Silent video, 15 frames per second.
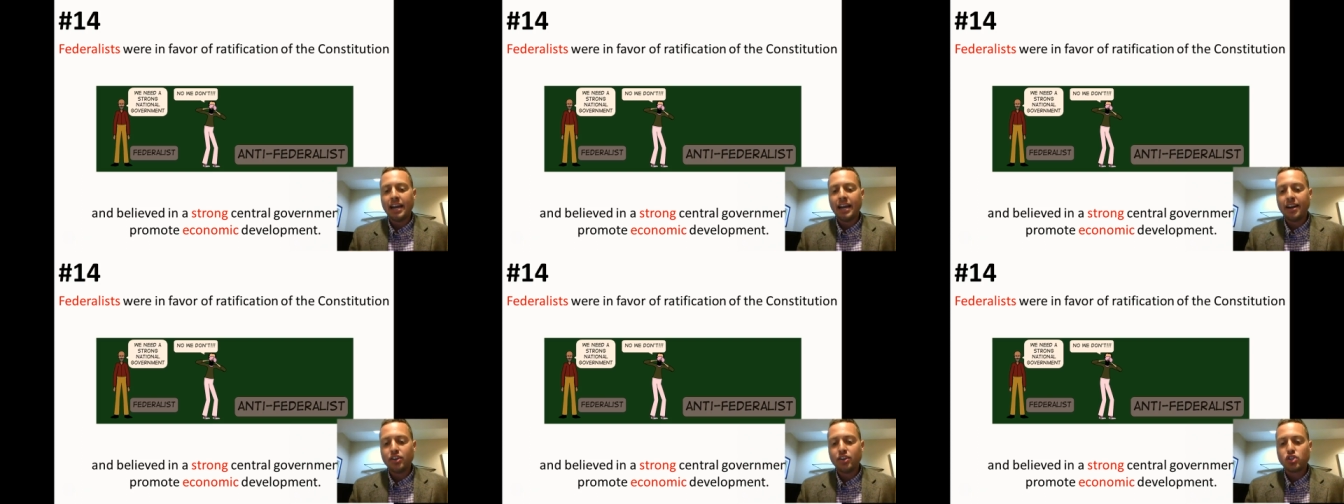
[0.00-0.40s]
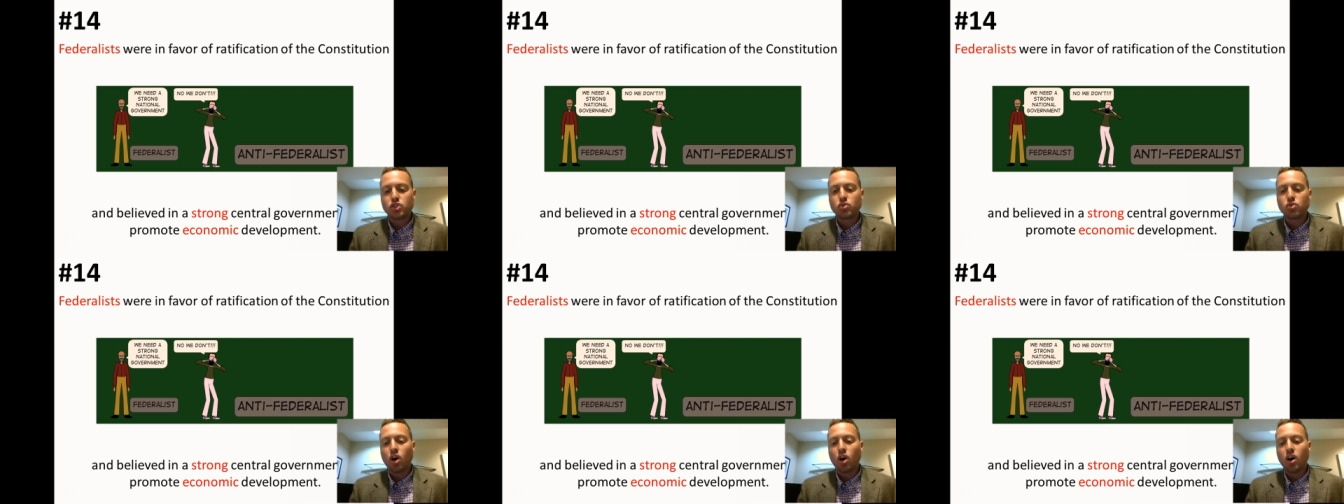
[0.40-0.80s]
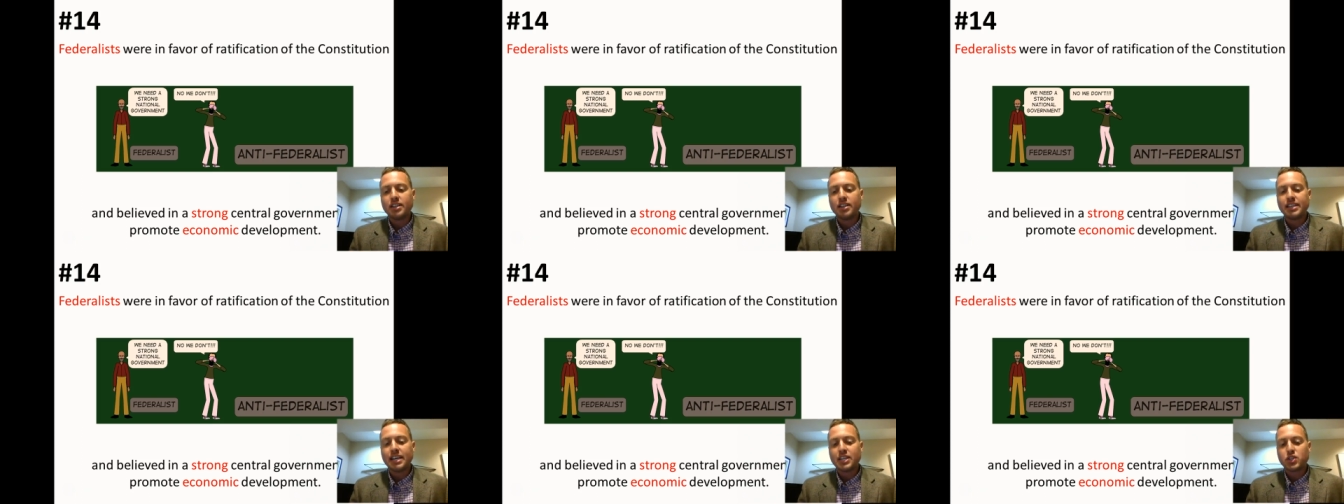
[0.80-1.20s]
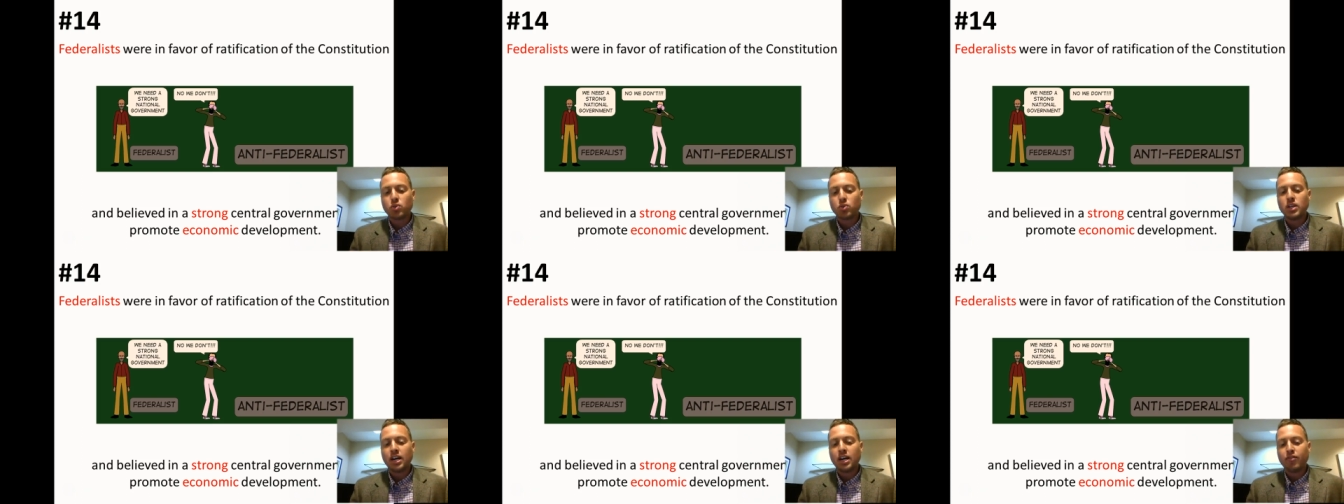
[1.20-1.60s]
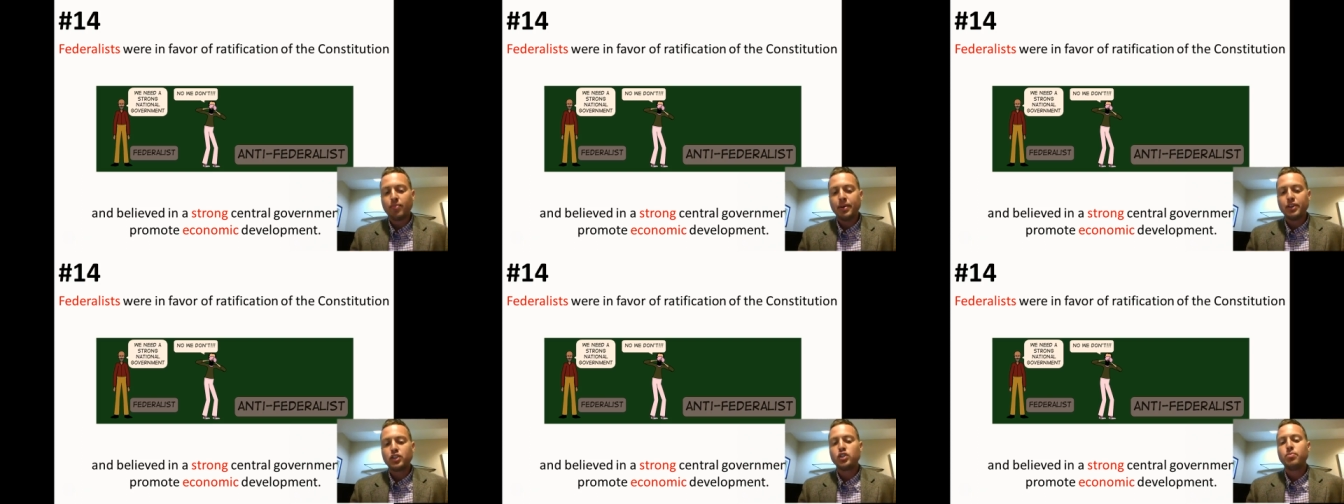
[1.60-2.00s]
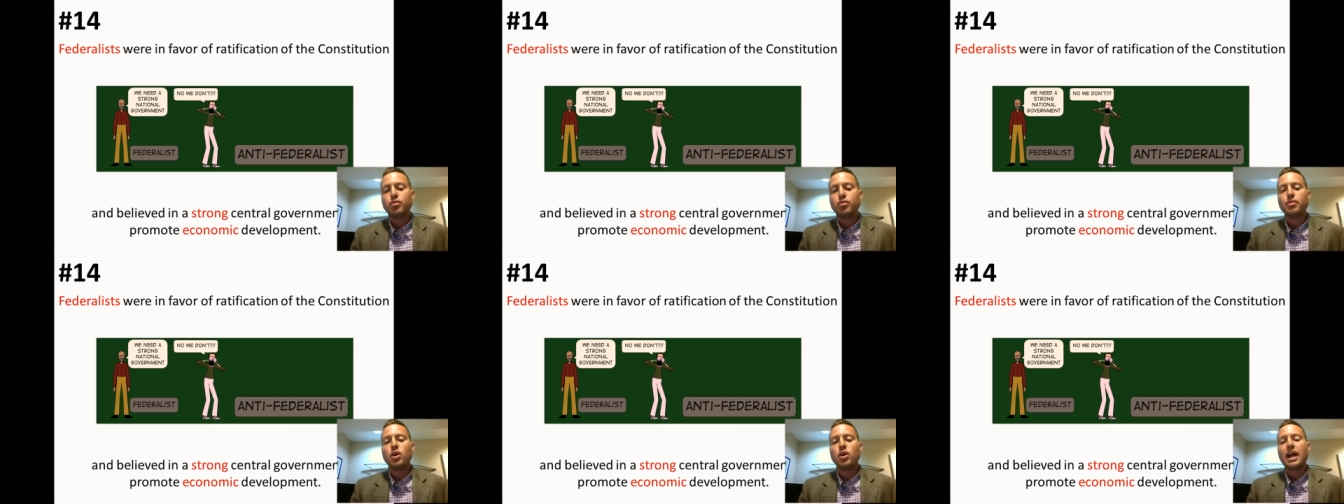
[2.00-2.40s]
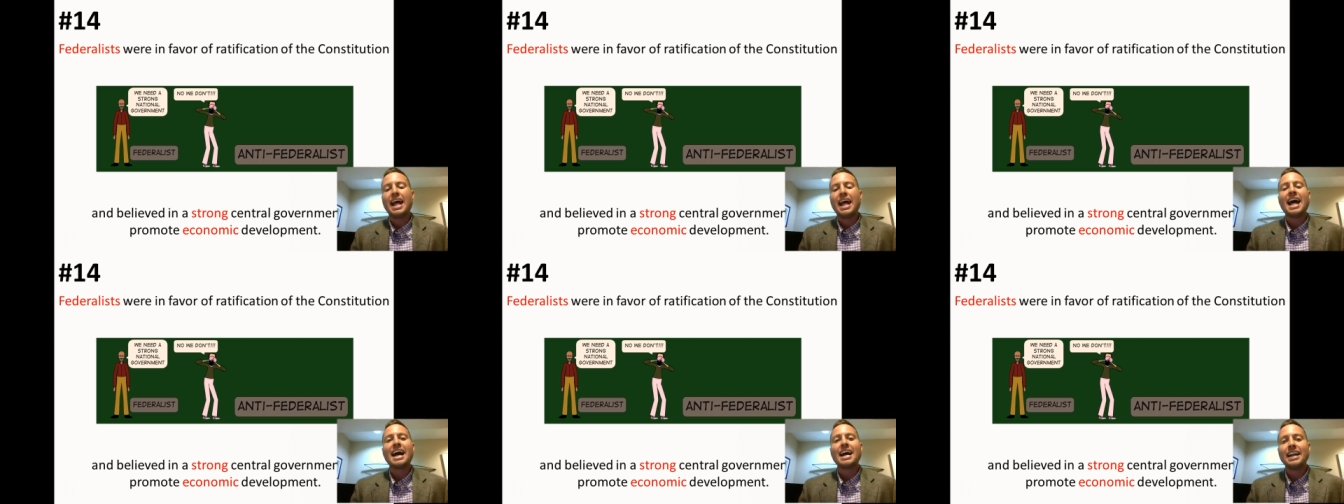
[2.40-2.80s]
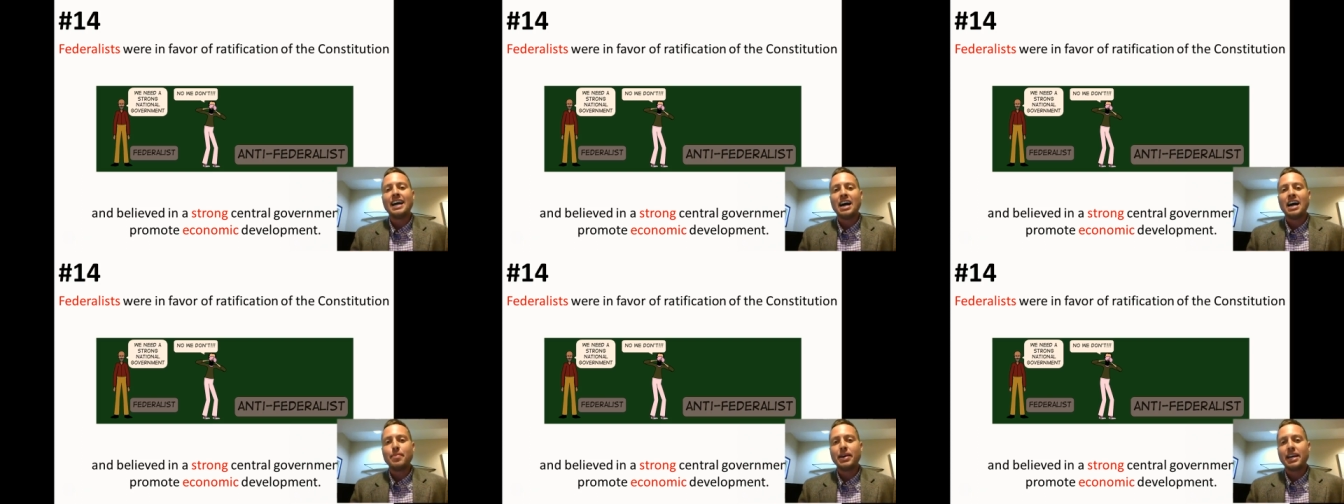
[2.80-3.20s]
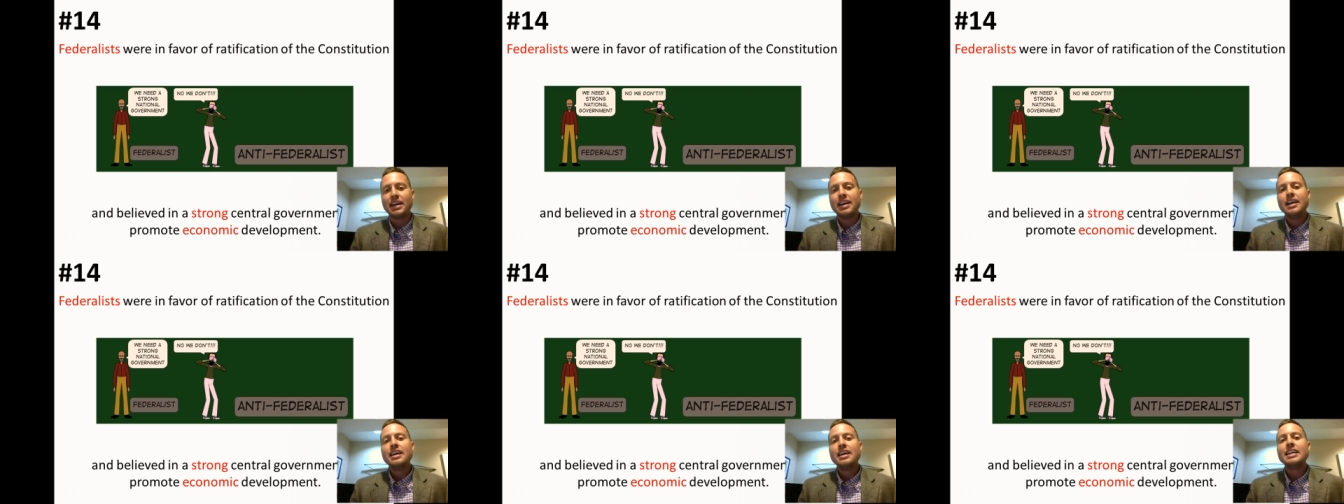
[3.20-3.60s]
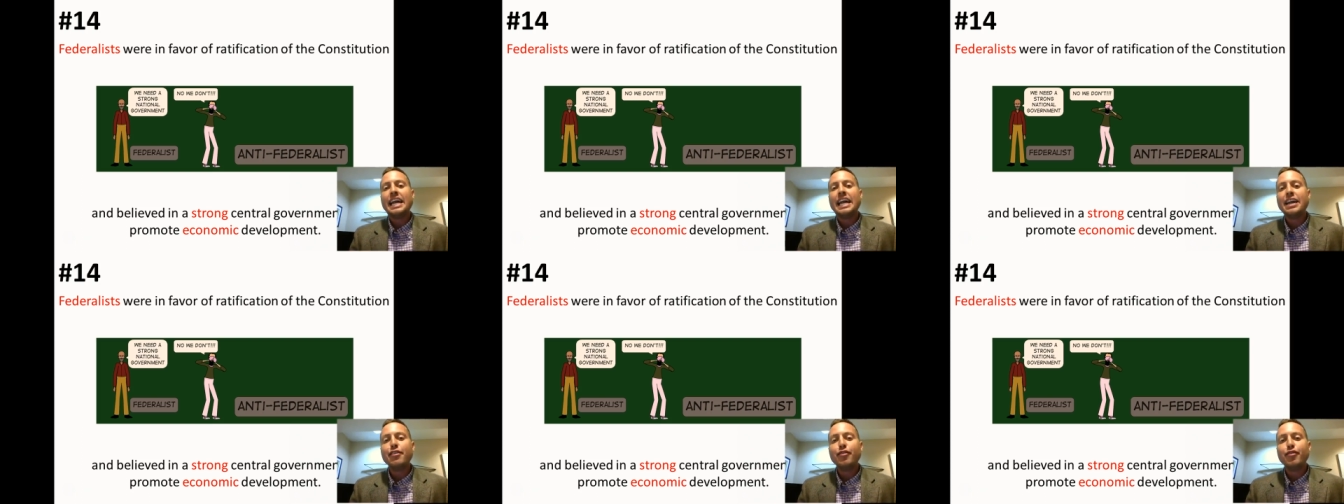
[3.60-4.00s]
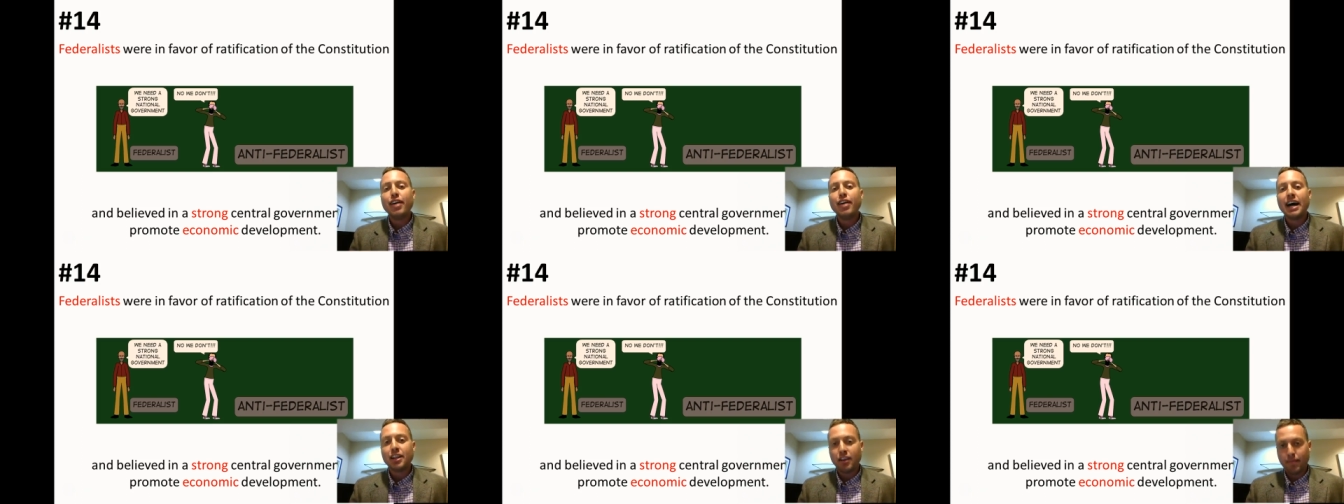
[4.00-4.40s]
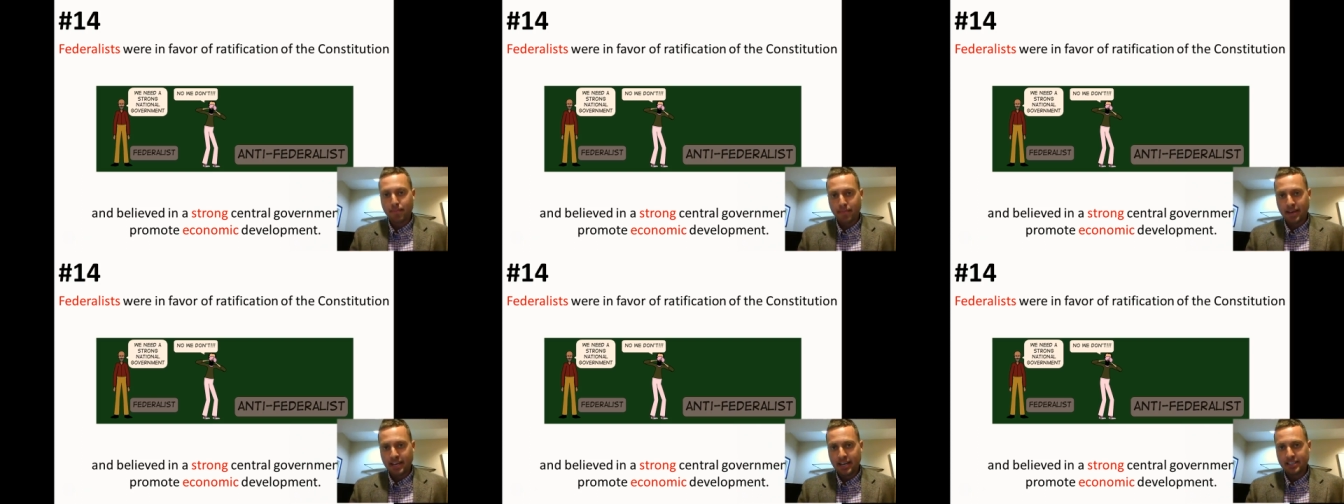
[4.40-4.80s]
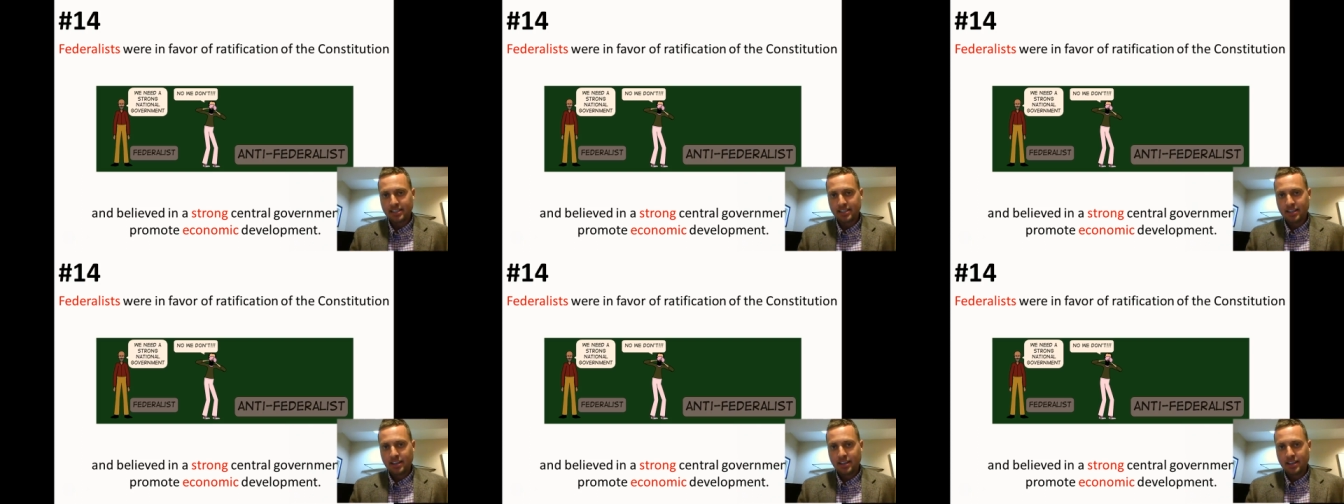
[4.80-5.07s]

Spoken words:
a strong central government to promote economic development.